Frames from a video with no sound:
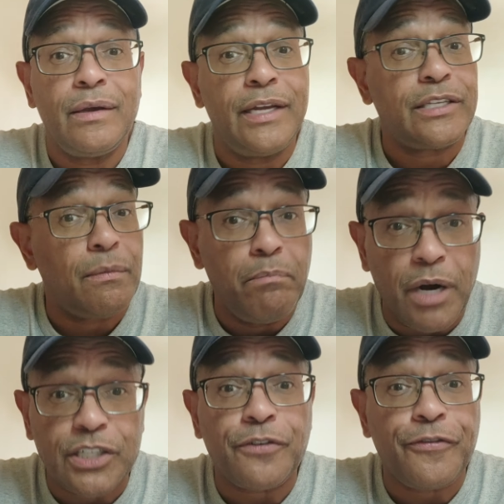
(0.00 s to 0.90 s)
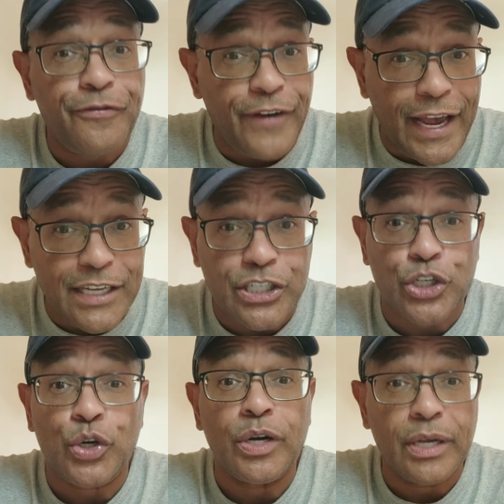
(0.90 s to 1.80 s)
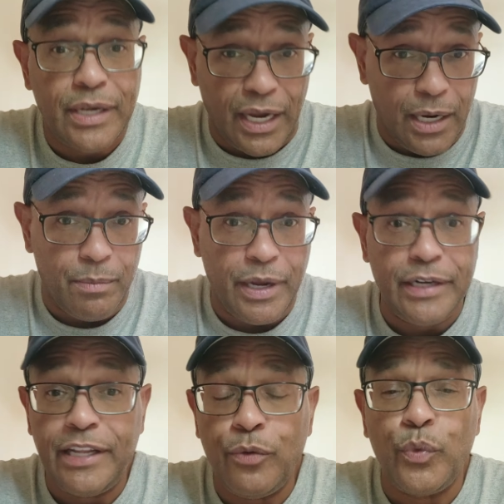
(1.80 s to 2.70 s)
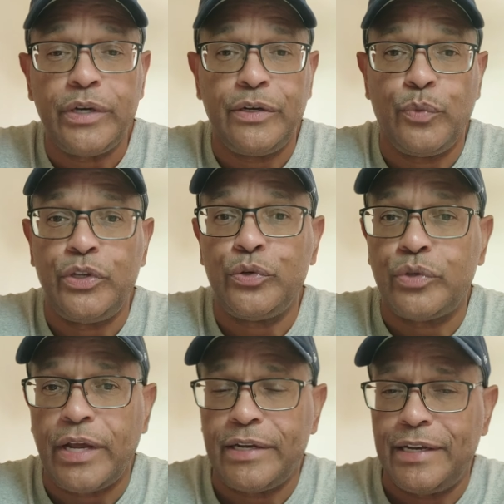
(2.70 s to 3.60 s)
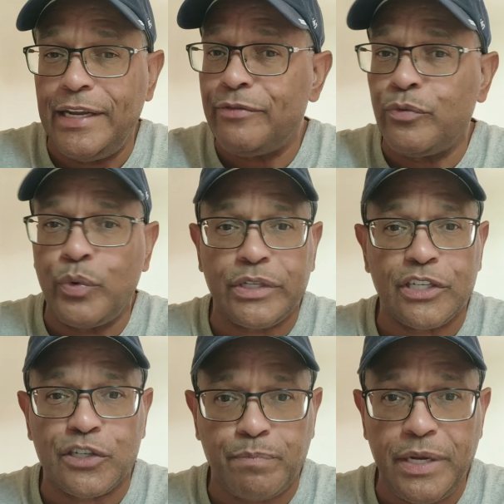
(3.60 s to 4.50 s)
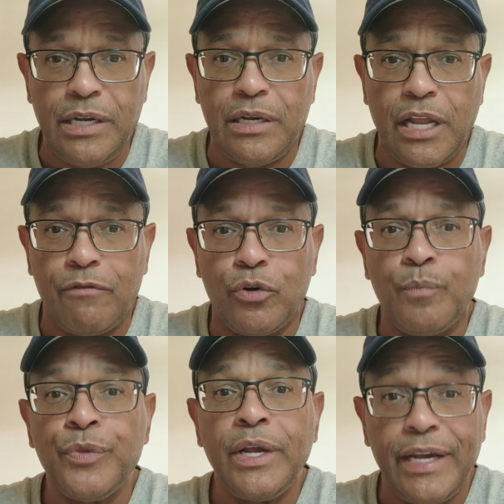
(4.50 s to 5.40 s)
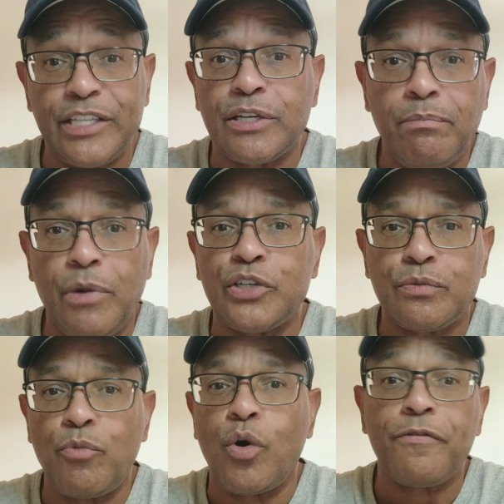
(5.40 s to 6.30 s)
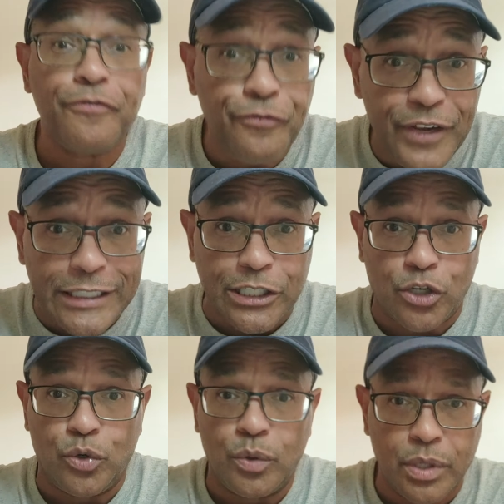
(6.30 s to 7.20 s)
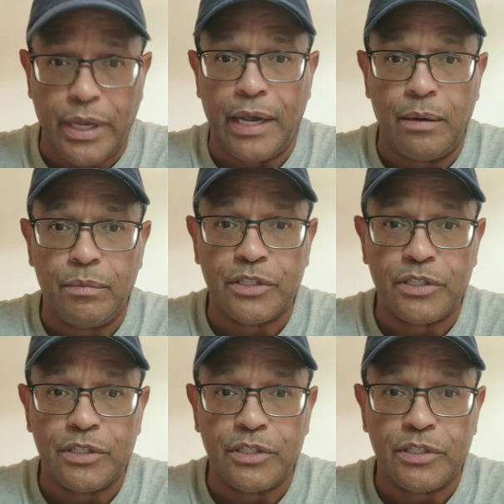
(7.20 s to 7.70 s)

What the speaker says: It's a much faster game. And then when you take, even with the speed level, it's a much more physical game.